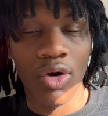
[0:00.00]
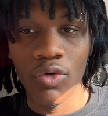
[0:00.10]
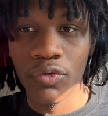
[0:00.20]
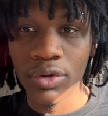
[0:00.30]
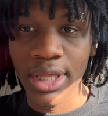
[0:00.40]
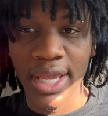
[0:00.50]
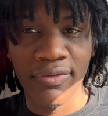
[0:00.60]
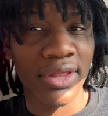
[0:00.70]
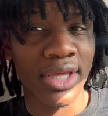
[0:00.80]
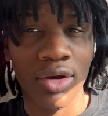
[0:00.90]
hopefully
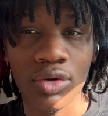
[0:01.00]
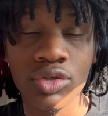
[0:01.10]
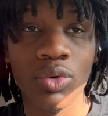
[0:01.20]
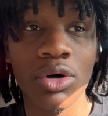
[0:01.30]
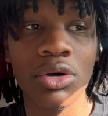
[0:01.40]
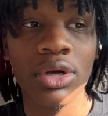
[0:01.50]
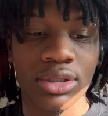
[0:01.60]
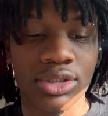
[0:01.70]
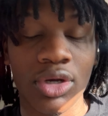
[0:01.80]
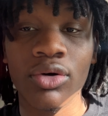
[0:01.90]
everything goes well.
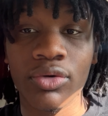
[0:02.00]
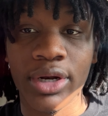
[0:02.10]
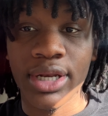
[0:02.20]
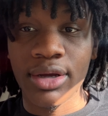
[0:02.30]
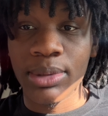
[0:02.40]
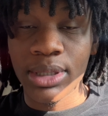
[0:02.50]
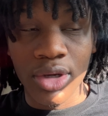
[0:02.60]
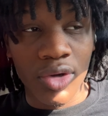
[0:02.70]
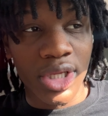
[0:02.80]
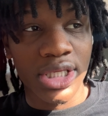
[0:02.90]
So right now I'm gonna
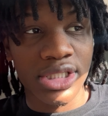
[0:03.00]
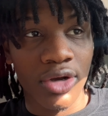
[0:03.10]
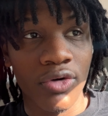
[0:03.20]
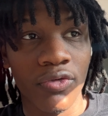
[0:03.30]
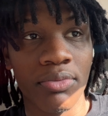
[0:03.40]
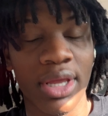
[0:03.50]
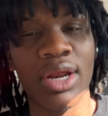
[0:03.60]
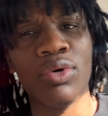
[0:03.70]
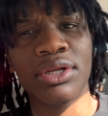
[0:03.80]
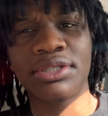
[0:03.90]
go get the shelf and
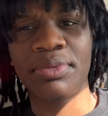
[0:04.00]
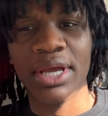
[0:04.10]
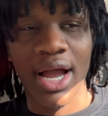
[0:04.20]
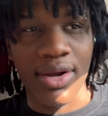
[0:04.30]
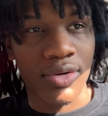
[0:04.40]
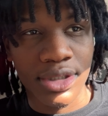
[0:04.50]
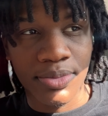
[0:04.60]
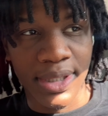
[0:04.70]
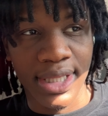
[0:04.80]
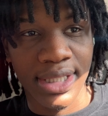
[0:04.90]
I want it to be high. I want it to
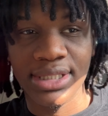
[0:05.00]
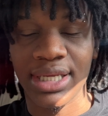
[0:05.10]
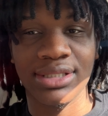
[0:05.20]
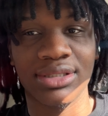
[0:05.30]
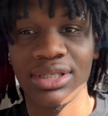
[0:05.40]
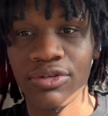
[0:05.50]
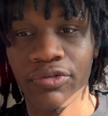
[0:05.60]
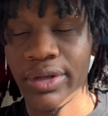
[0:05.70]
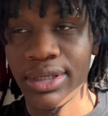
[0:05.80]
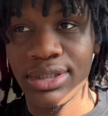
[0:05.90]
be at least like six
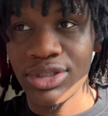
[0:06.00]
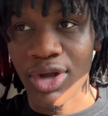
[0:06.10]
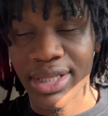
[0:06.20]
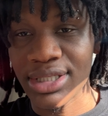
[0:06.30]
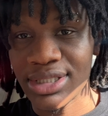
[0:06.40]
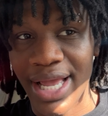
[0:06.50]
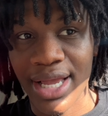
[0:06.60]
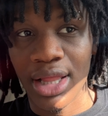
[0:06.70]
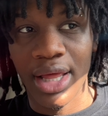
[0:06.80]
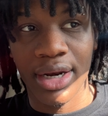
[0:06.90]
foot so I can
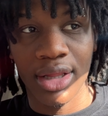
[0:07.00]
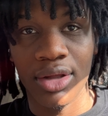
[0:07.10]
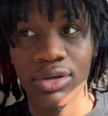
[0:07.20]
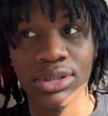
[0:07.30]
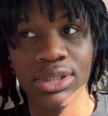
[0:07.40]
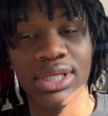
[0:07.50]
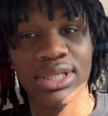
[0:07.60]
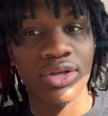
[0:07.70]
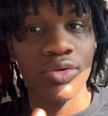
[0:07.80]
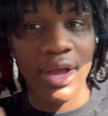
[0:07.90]
stack a lot of clothes
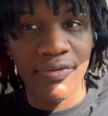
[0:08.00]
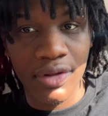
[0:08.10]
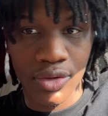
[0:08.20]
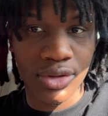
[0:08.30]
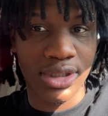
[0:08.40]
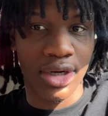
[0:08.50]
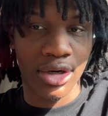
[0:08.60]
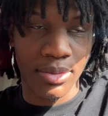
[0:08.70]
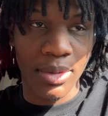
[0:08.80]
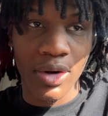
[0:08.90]
because I do have clothes that
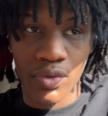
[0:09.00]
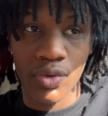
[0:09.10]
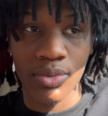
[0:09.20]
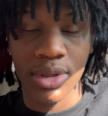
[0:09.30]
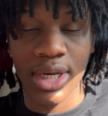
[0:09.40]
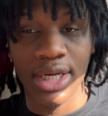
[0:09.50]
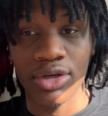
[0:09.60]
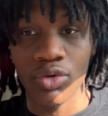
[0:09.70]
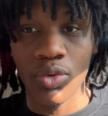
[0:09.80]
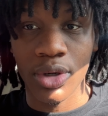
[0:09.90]
are in my room that I
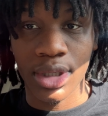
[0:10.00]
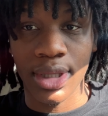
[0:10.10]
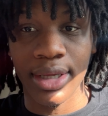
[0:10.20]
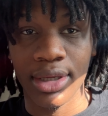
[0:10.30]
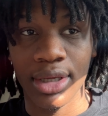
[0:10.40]
do wanna like